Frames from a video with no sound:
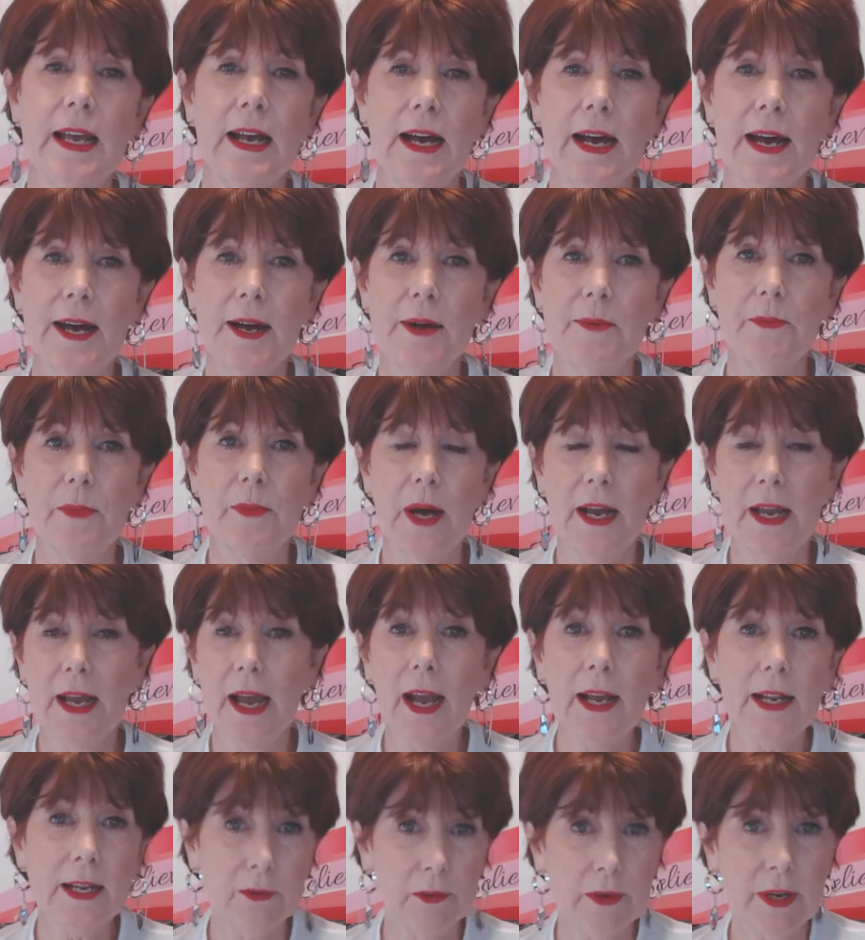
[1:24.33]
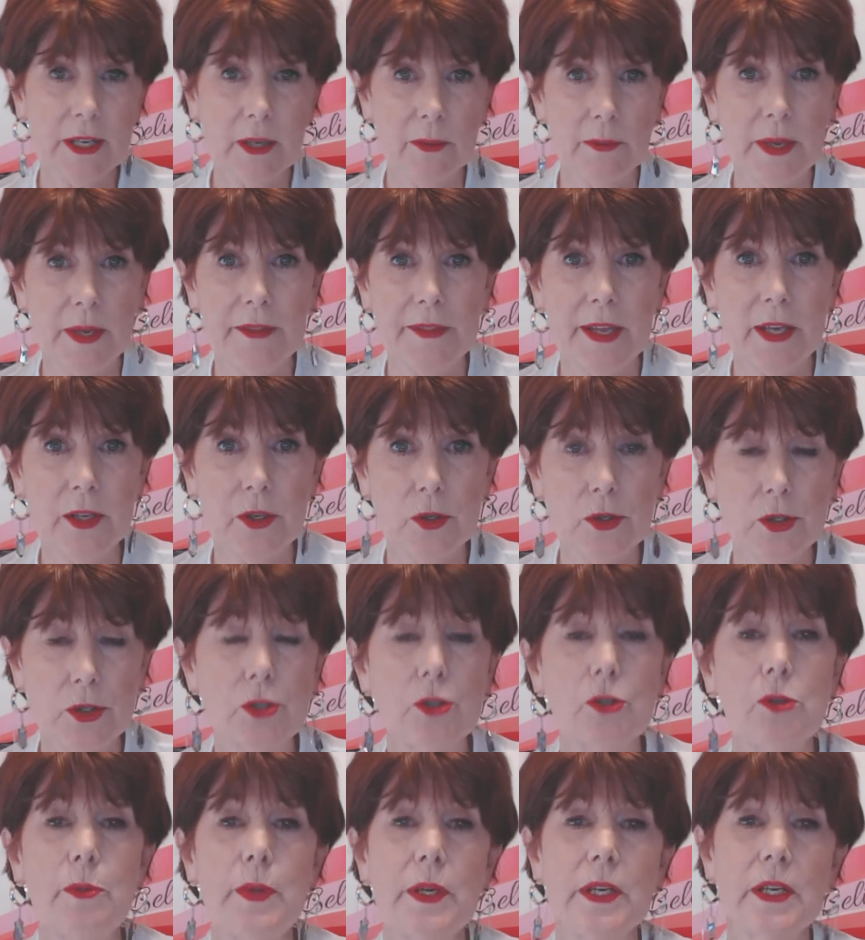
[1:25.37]
I highly recommend that you
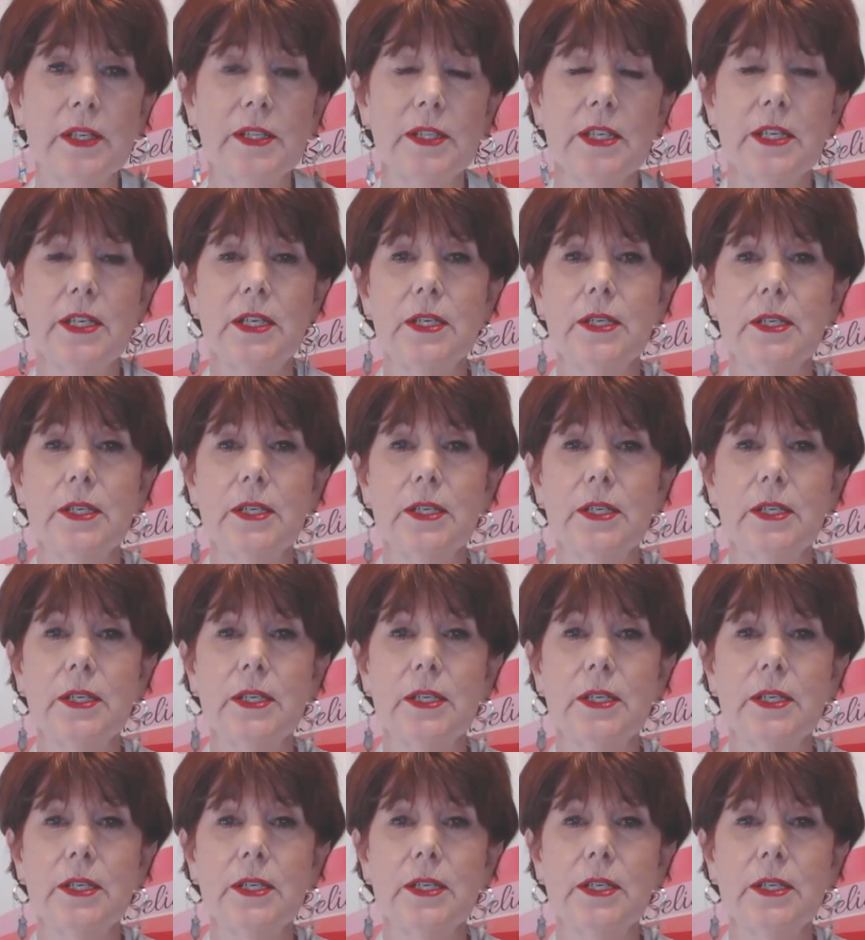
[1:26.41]
do, because